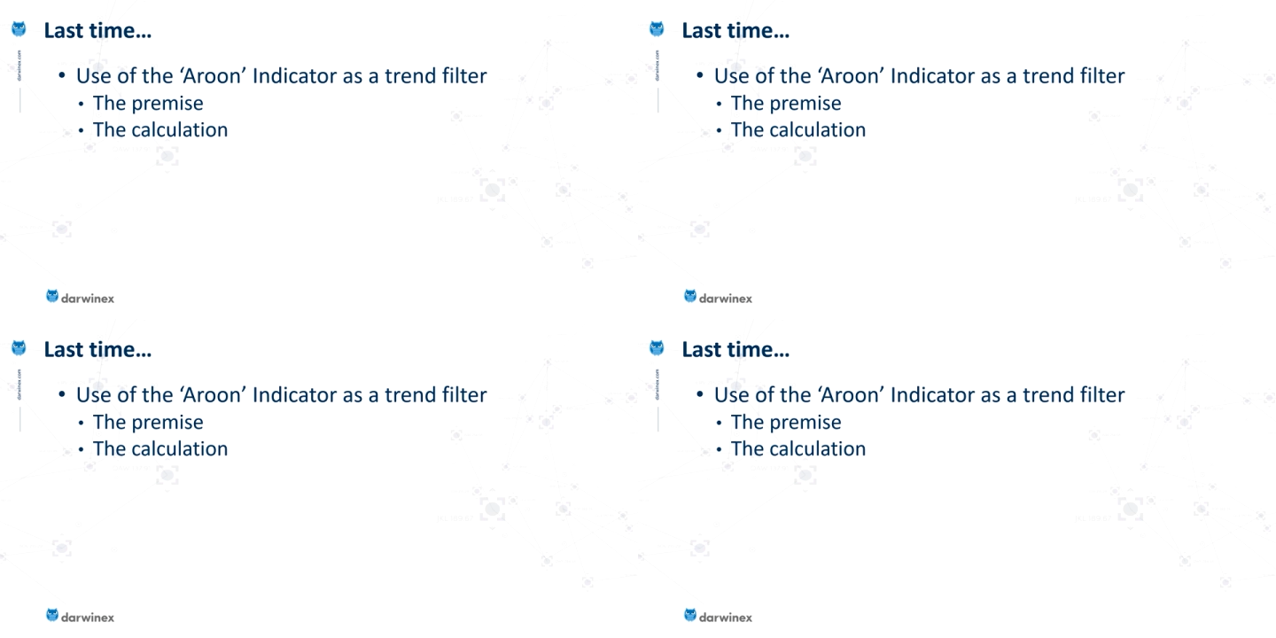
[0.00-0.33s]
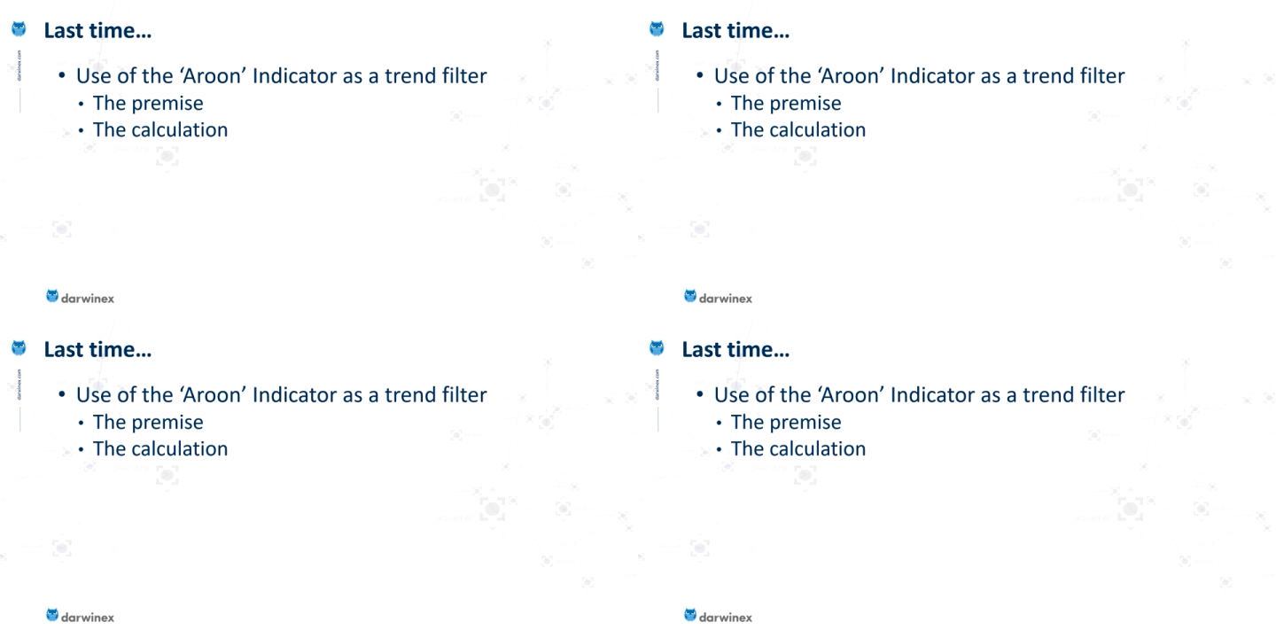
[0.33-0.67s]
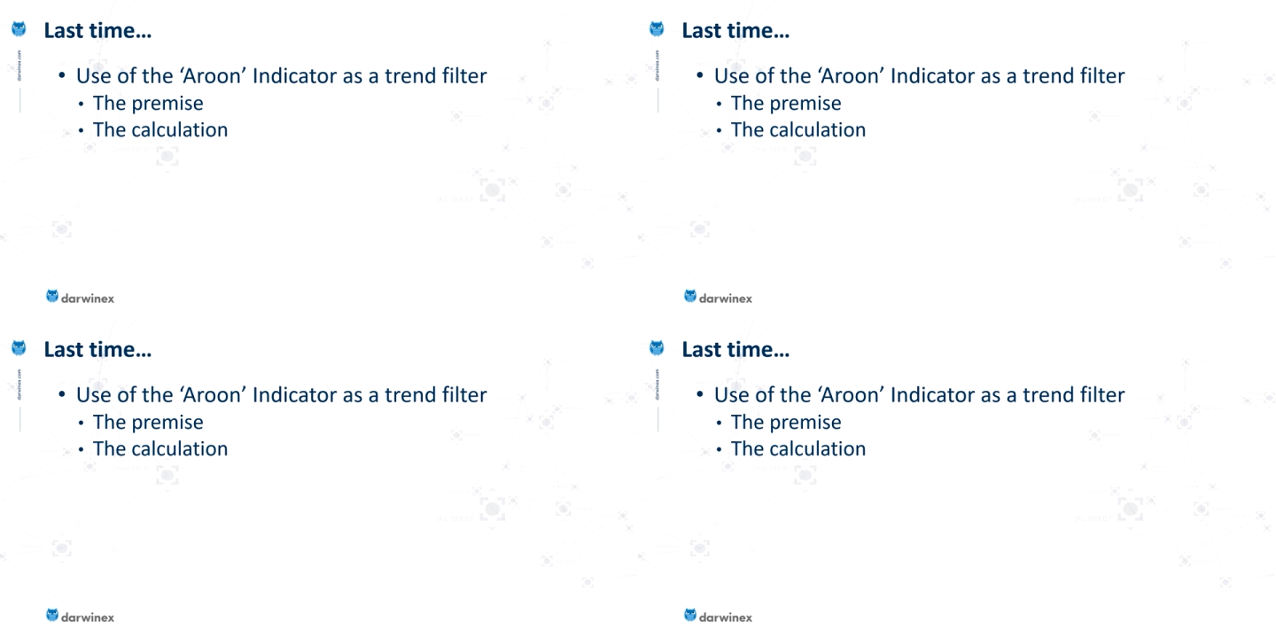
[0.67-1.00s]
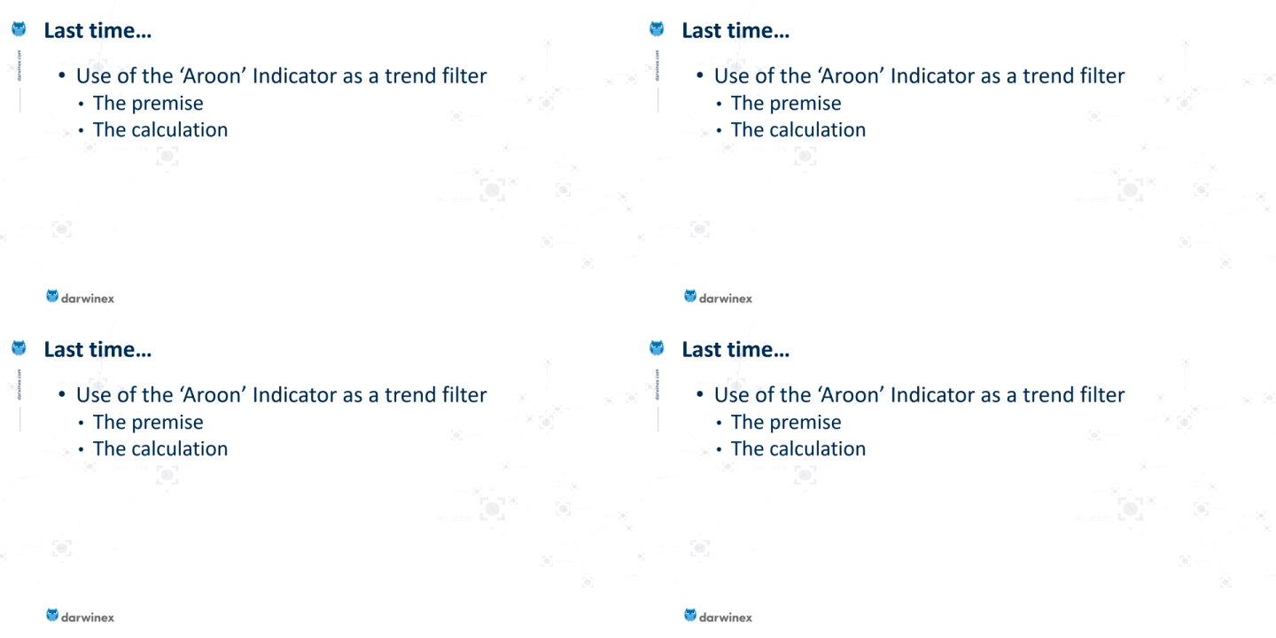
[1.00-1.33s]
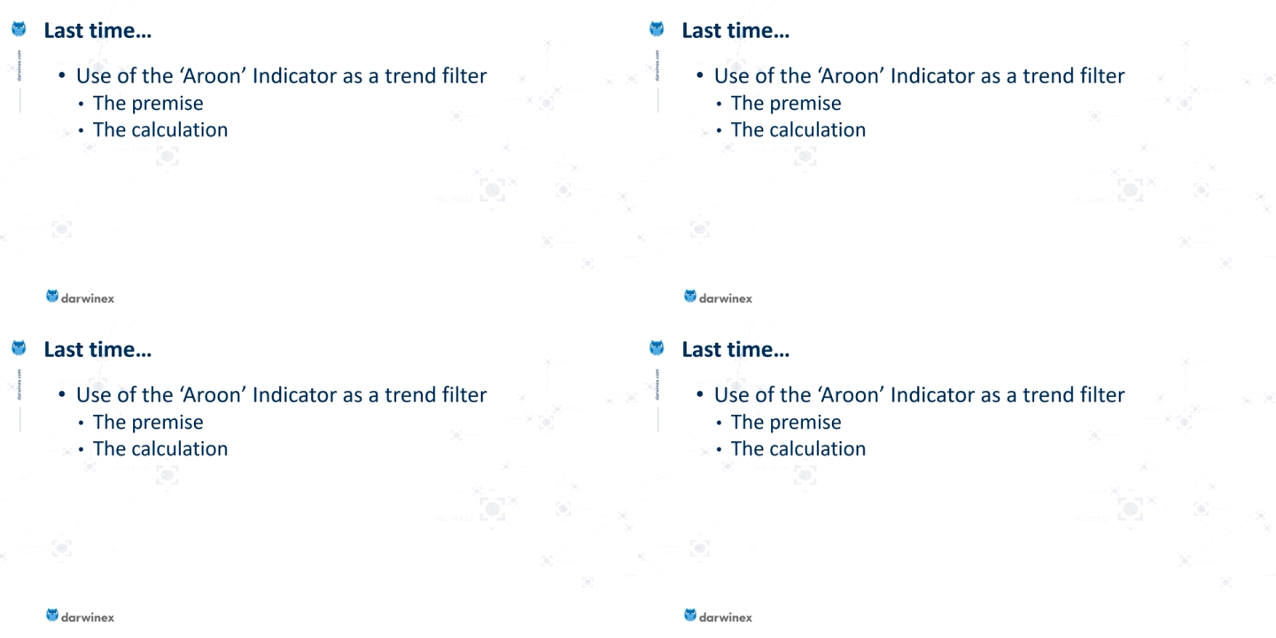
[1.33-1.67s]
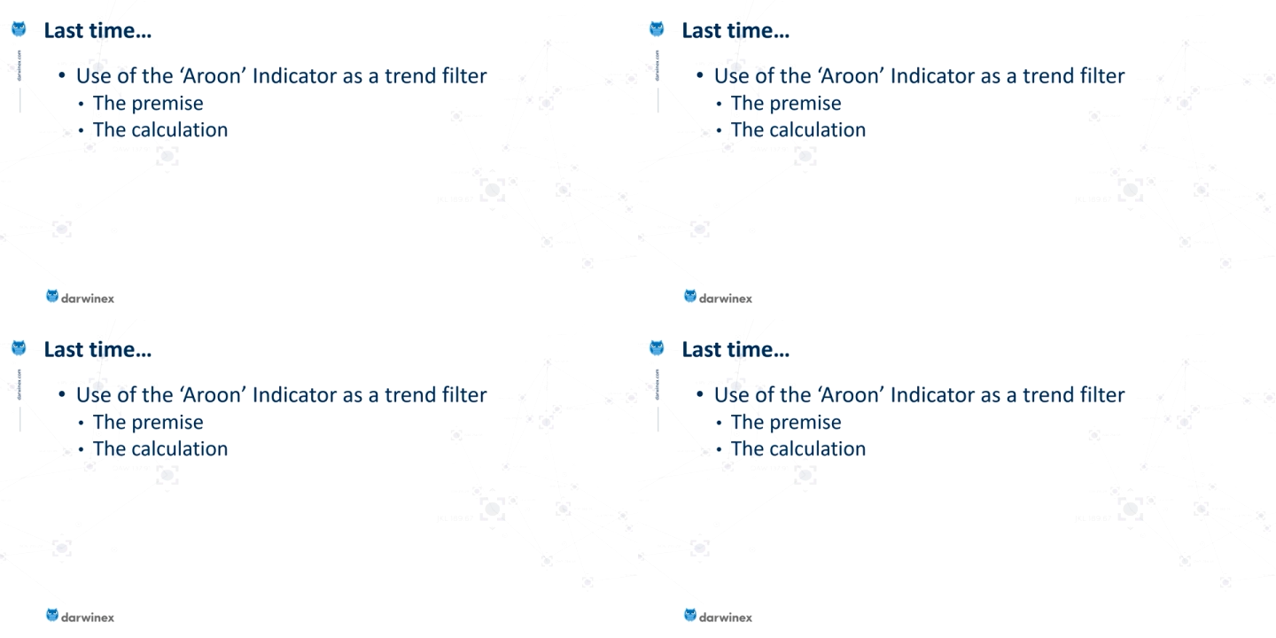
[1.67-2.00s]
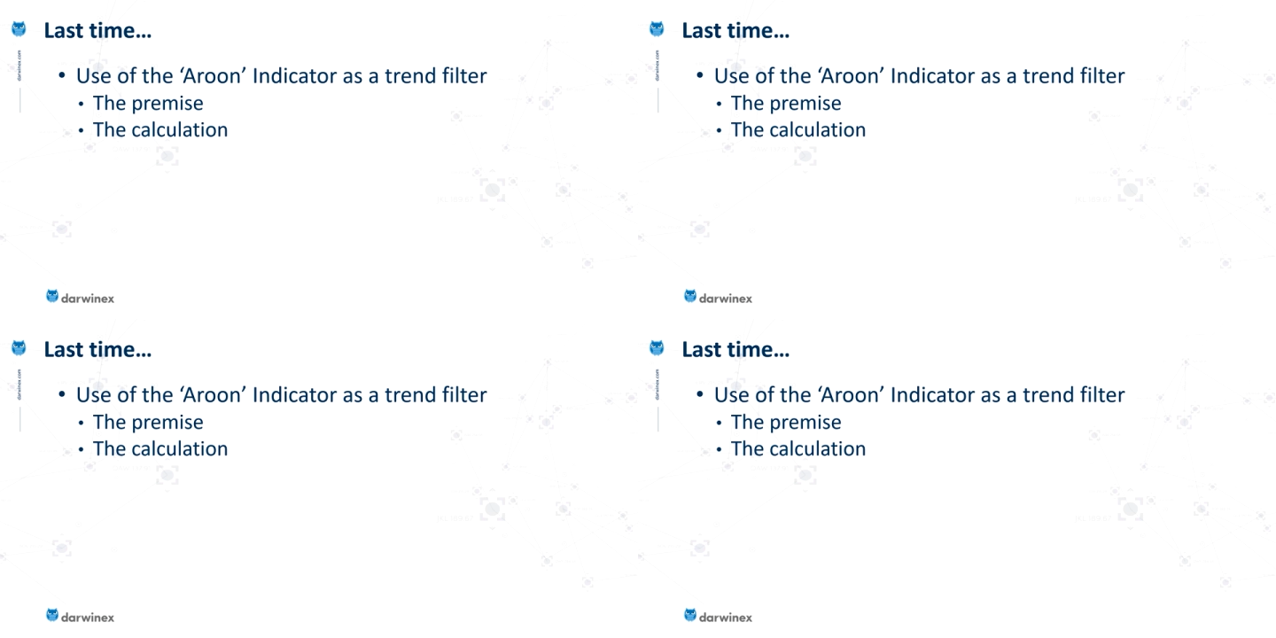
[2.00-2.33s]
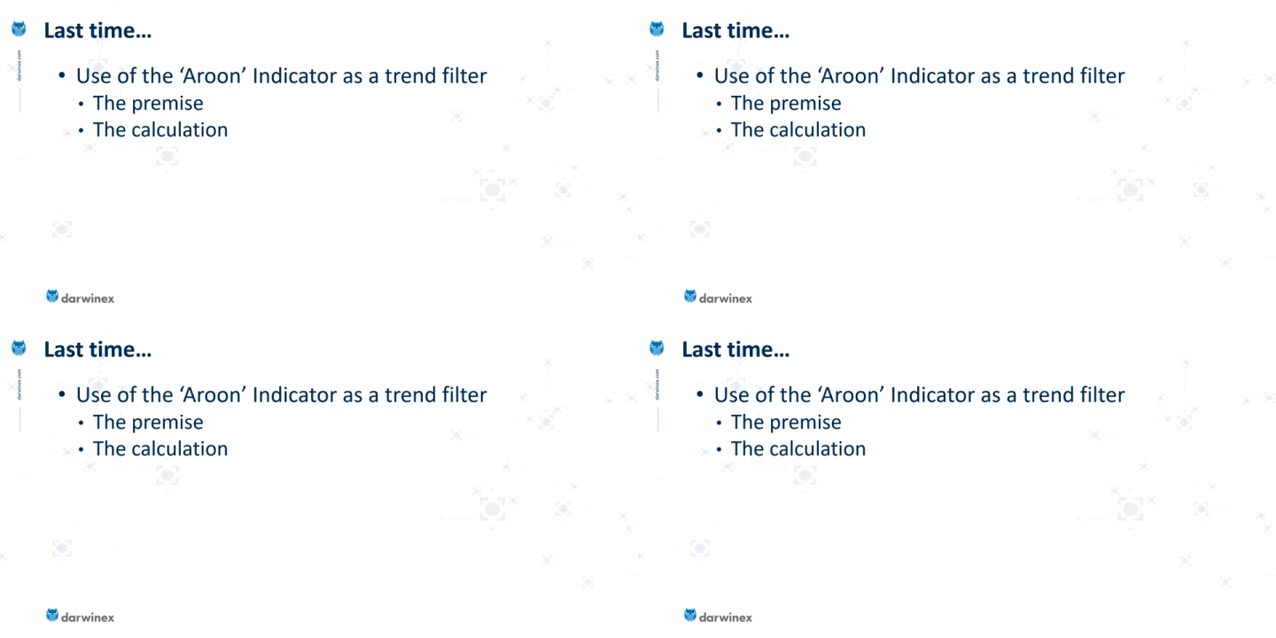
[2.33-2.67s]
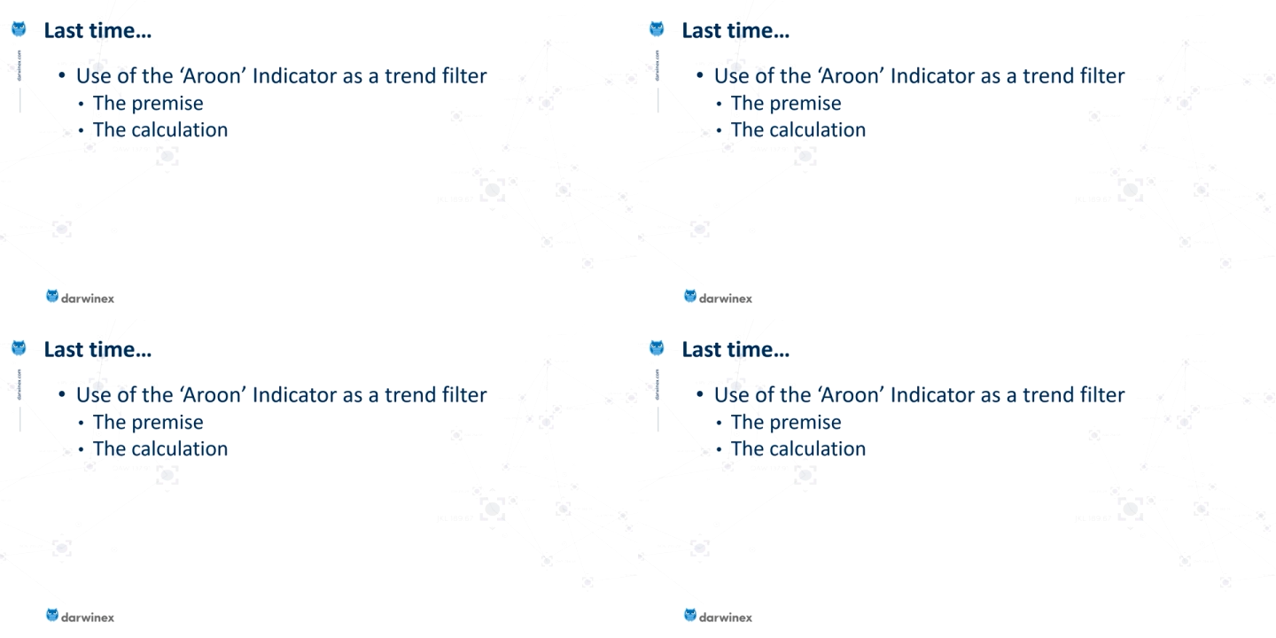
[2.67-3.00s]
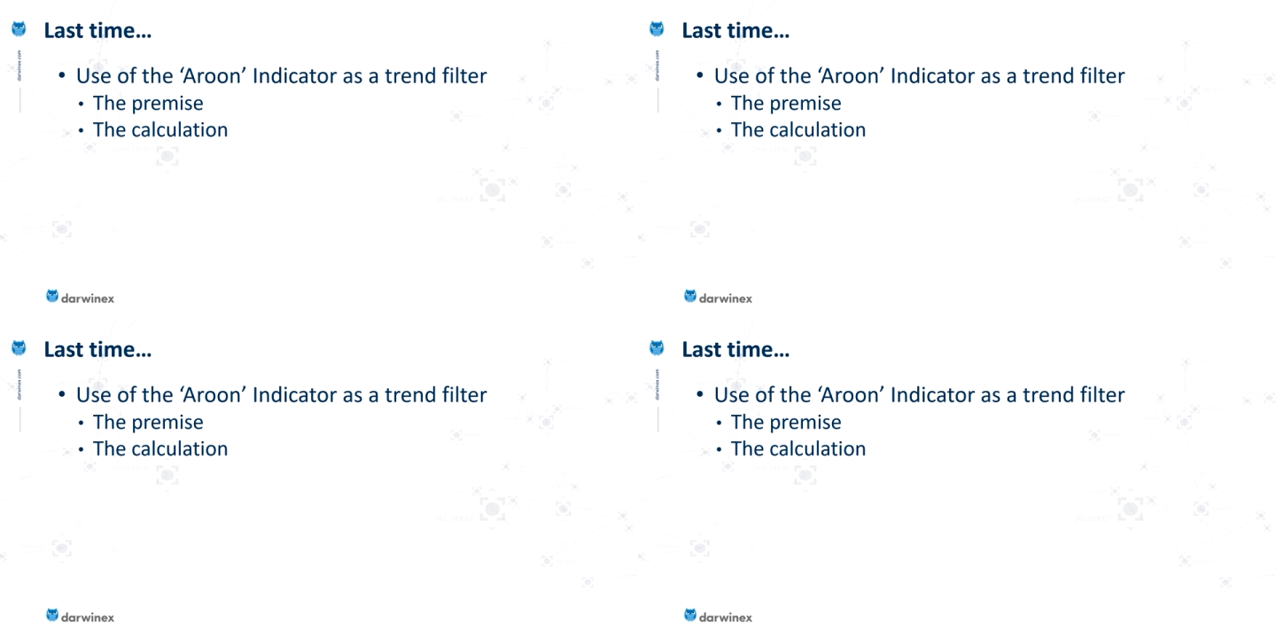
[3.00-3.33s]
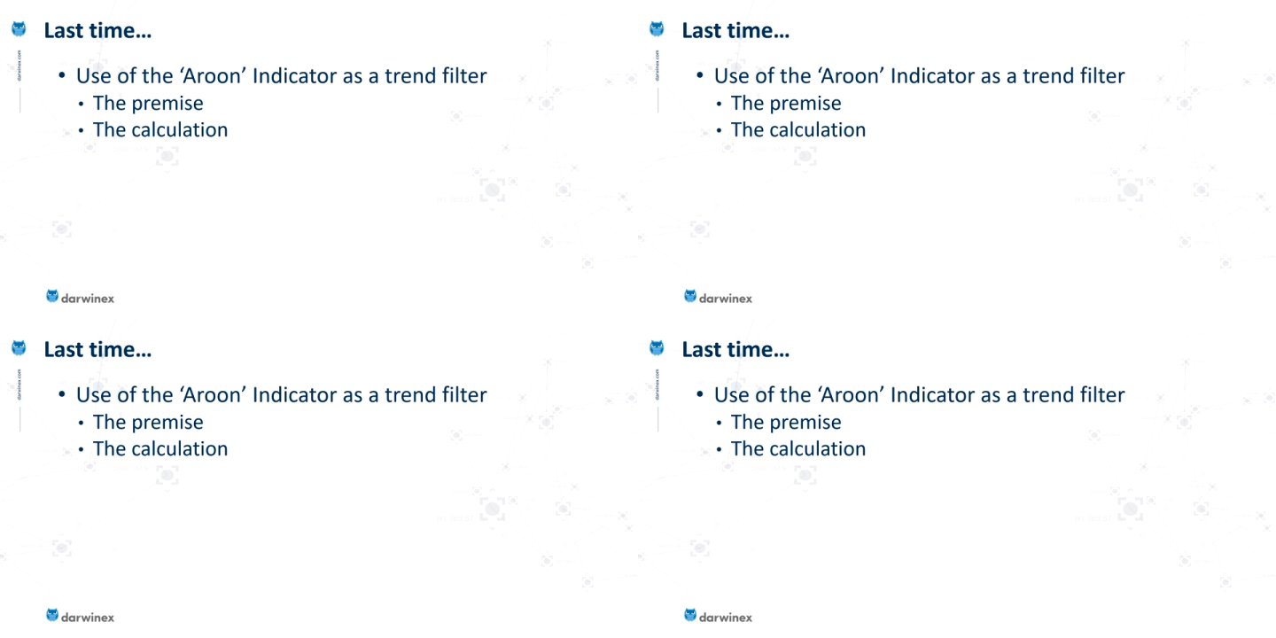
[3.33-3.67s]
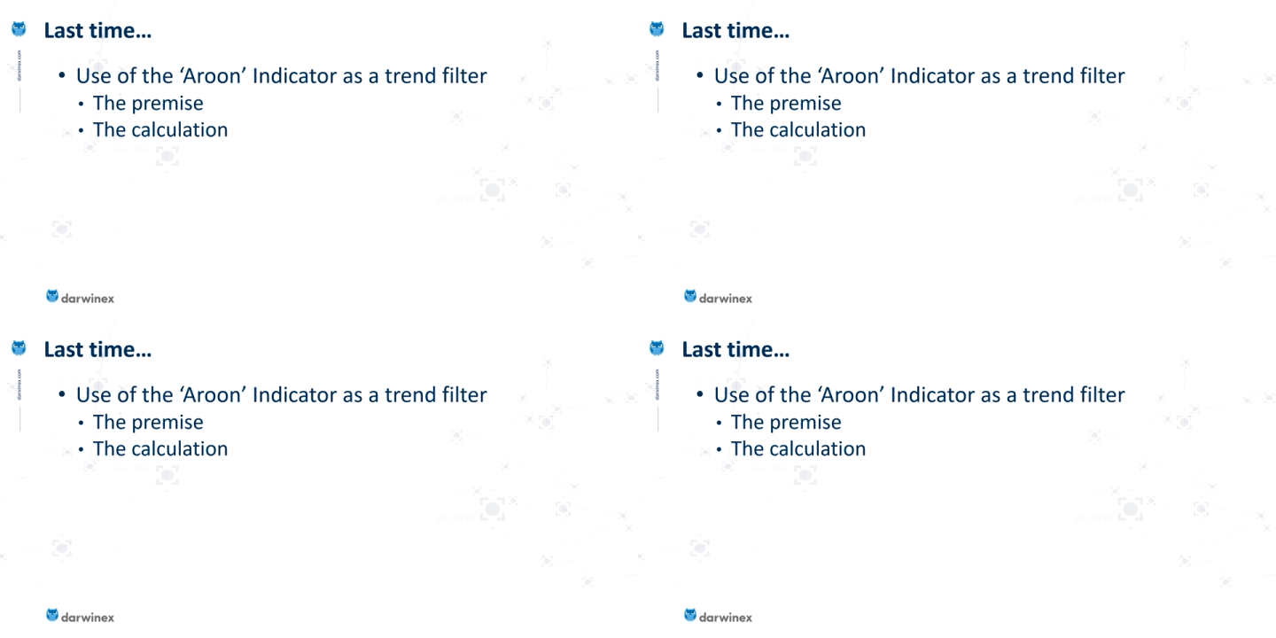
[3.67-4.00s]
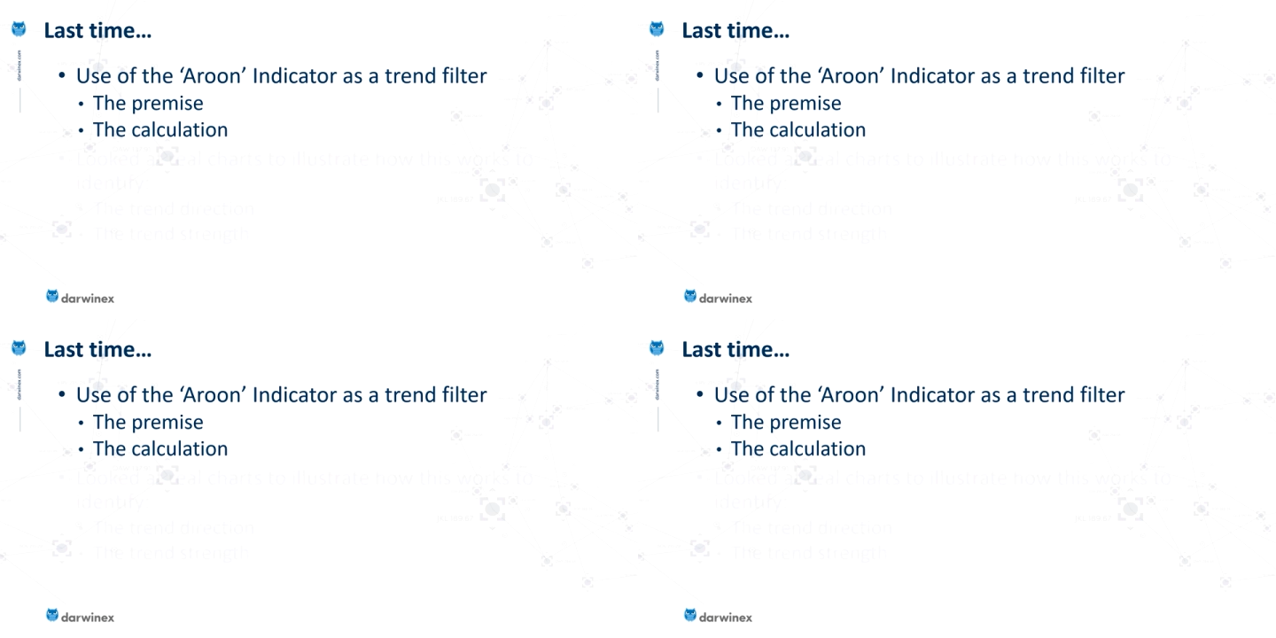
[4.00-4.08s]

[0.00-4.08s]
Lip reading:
No face is visible, so there are no lips to read.